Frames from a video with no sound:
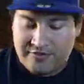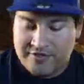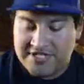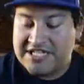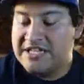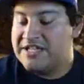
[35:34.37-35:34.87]

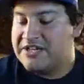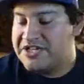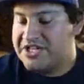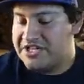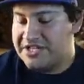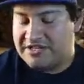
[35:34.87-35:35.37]
Still
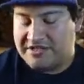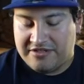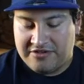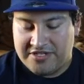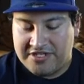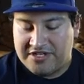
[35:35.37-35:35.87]
energy!
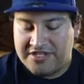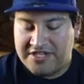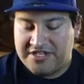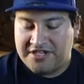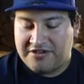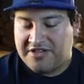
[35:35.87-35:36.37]
There's nothing
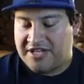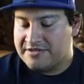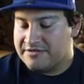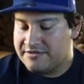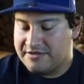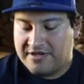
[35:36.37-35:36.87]
in here
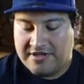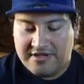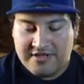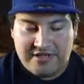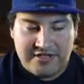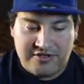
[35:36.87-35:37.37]
then.
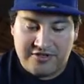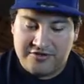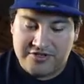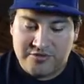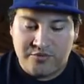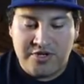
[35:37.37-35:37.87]

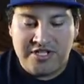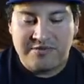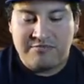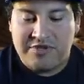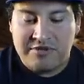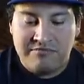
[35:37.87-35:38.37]
usually what
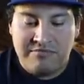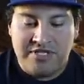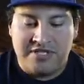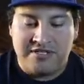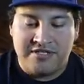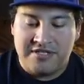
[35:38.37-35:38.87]
it
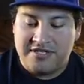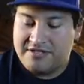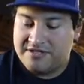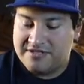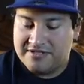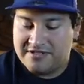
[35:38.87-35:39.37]
means.
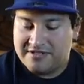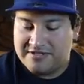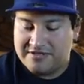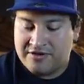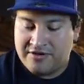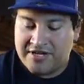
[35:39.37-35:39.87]

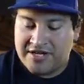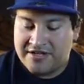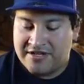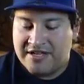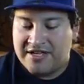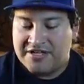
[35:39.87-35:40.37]
Alright.
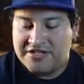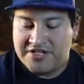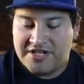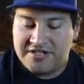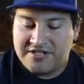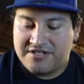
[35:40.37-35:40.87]

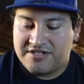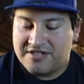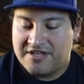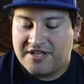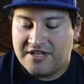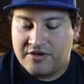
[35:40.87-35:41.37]
Shinx,
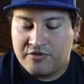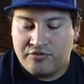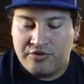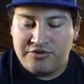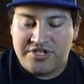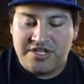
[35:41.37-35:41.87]

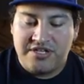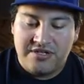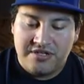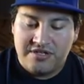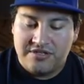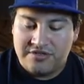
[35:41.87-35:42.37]
Grookey,
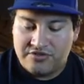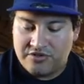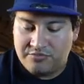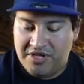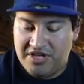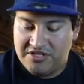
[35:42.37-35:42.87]

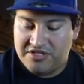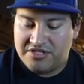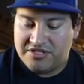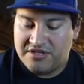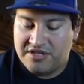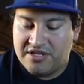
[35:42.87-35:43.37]

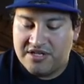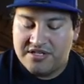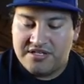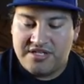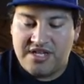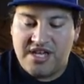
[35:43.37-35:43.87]
Trapinch,
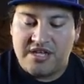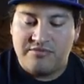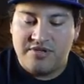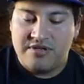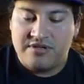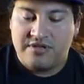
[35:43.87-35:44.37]

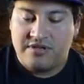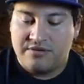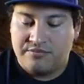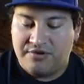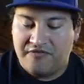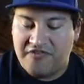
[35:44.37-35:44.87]
Yanma,
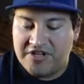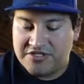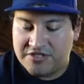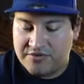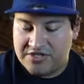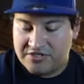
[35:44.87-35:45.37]

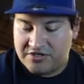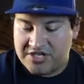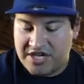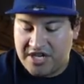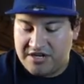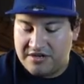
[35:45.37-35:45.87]
Professor's Research,
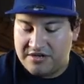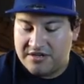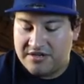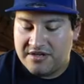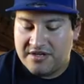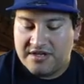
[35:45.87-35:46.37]
and
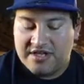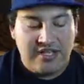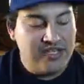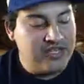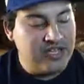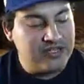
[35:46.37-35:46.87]

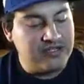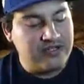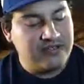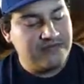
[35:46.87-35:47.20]
Hey Cacnea.